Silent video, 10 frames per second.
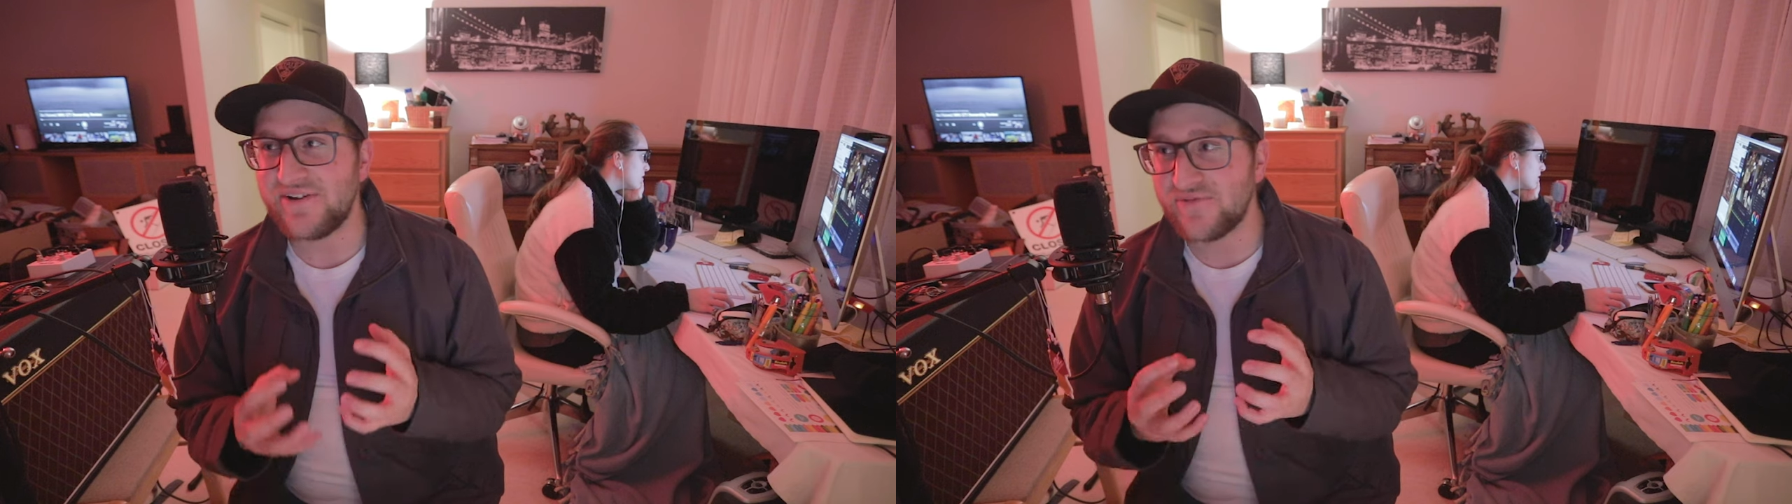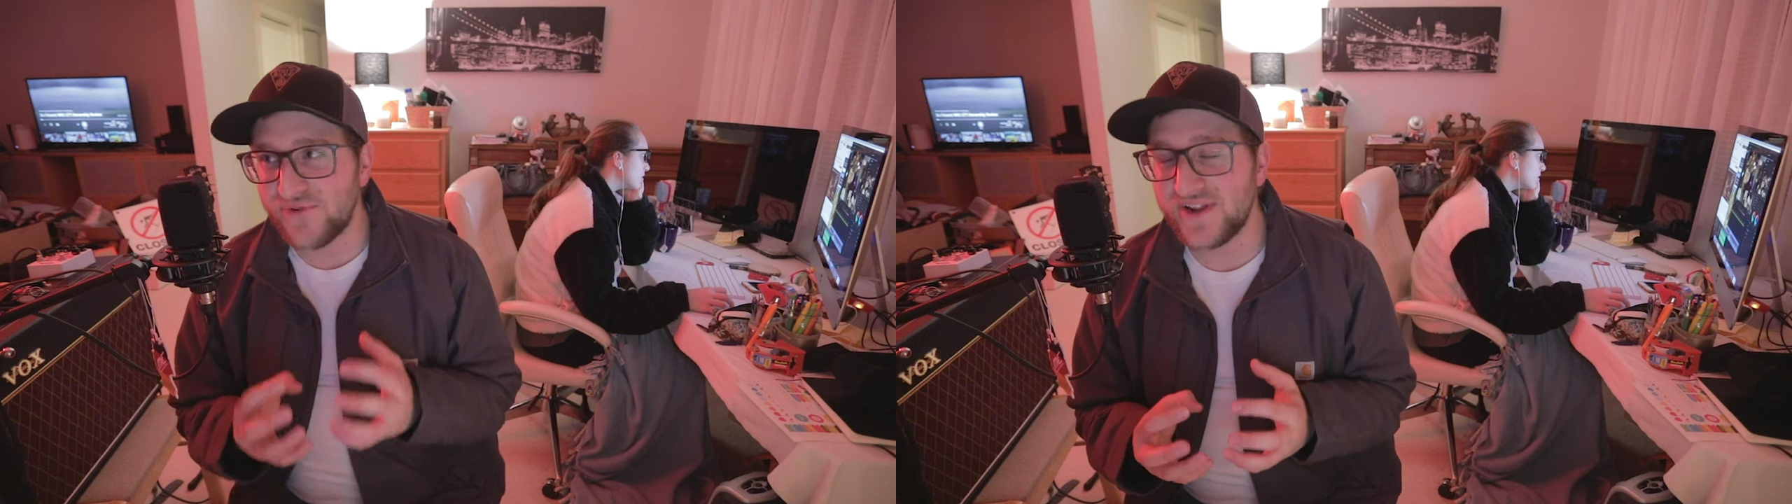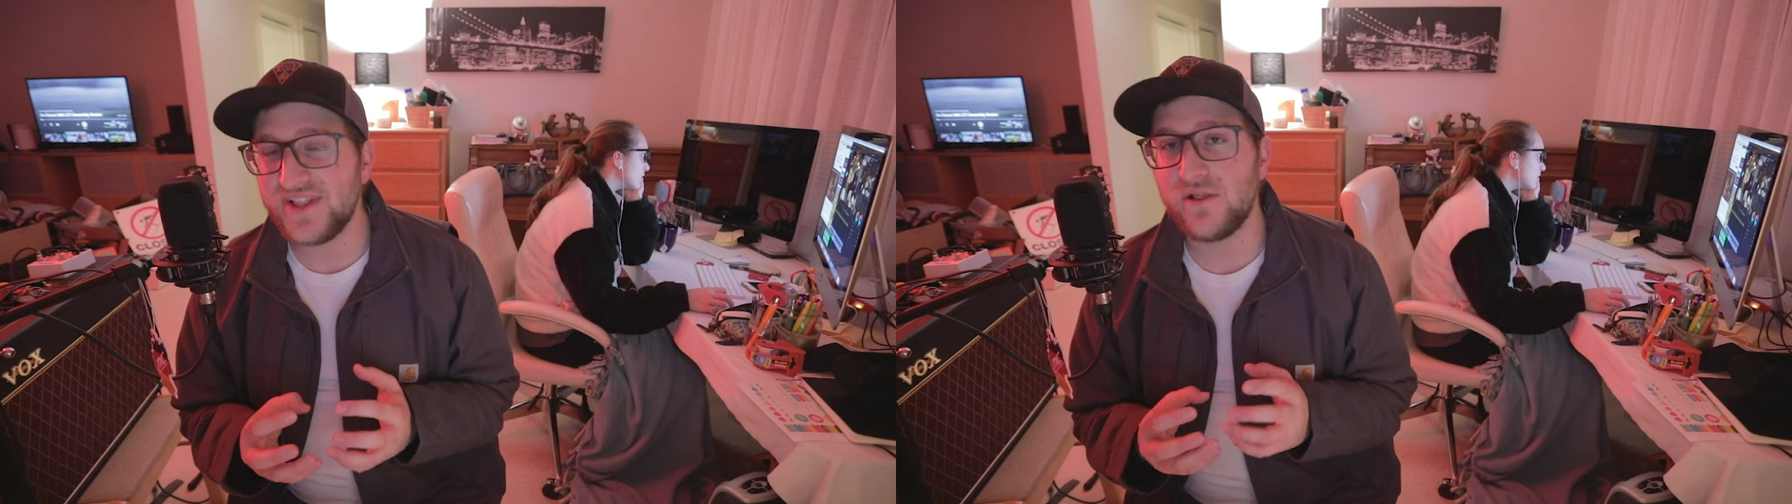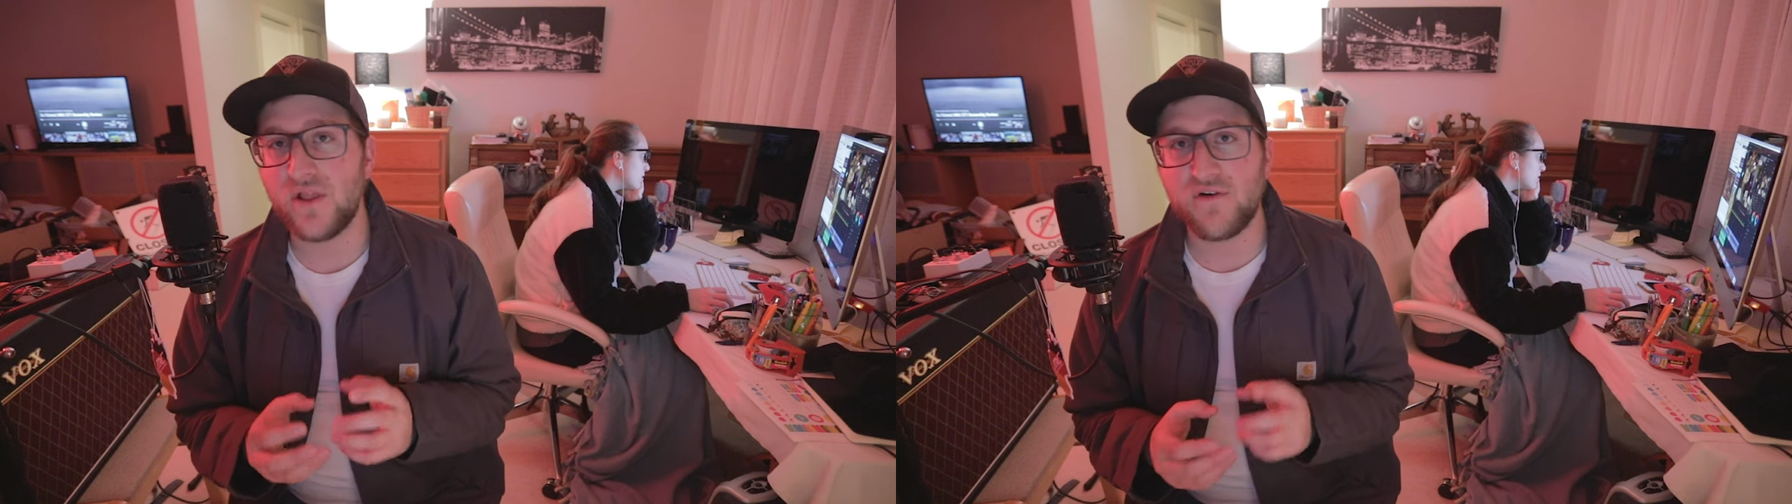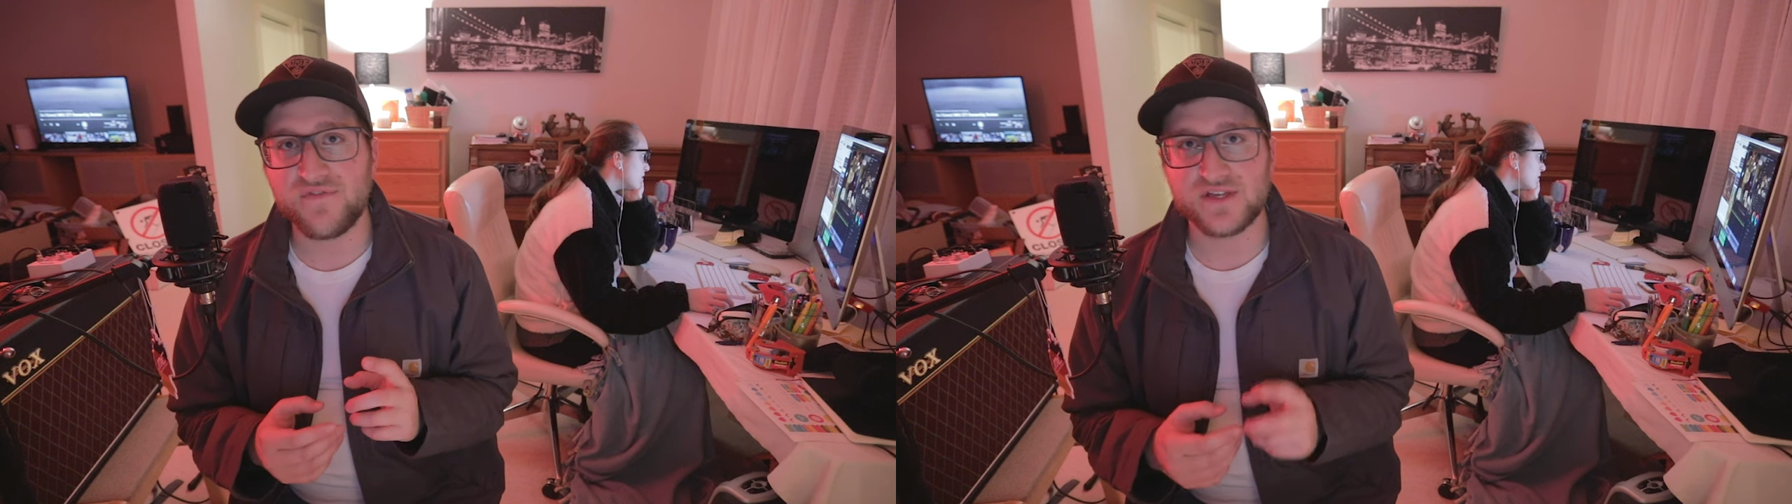really
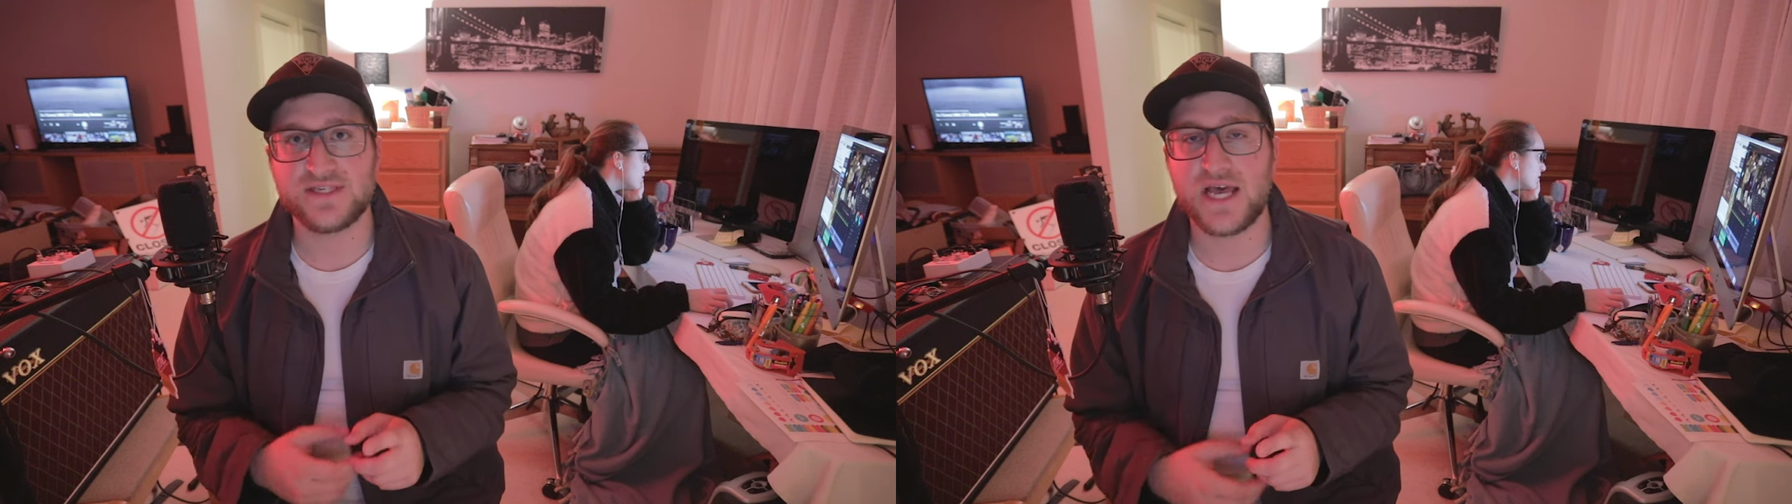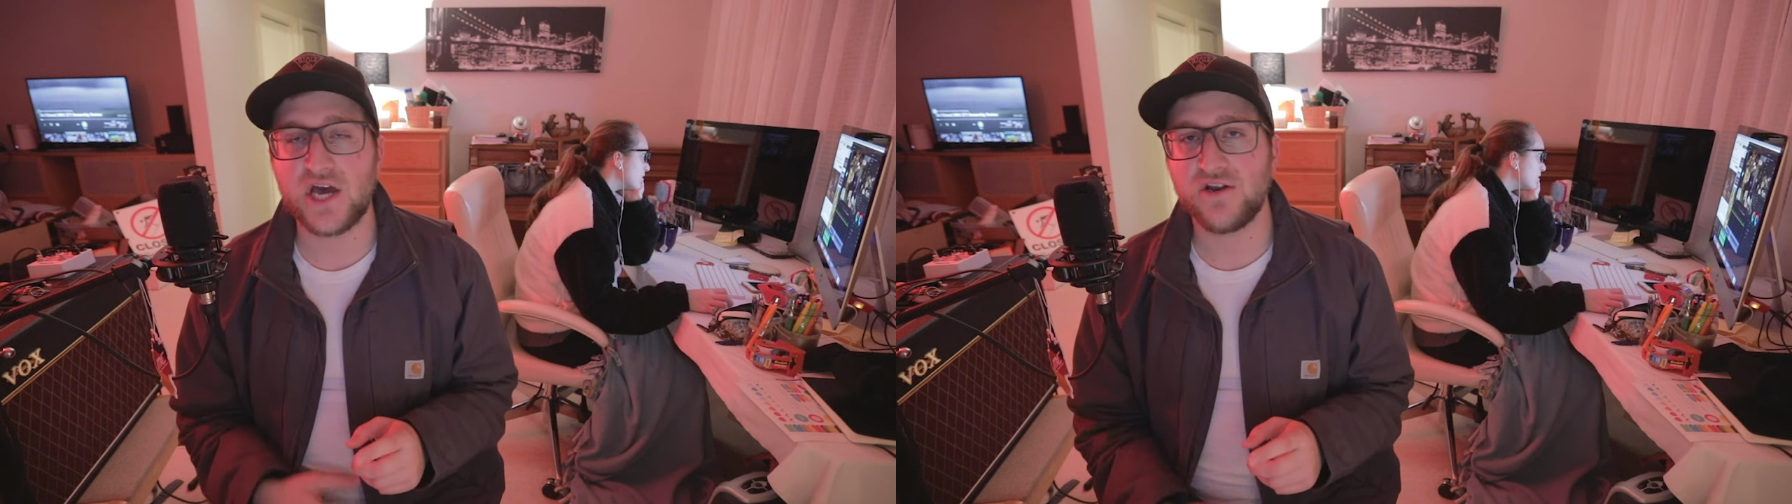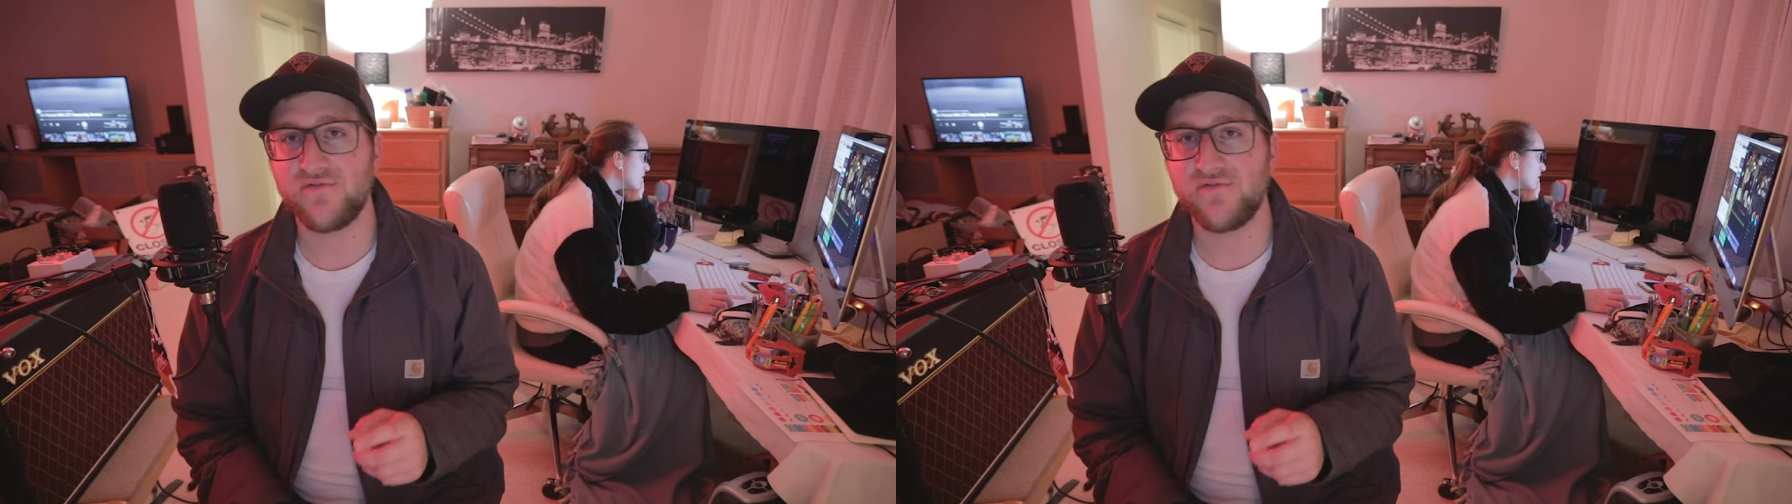love the sound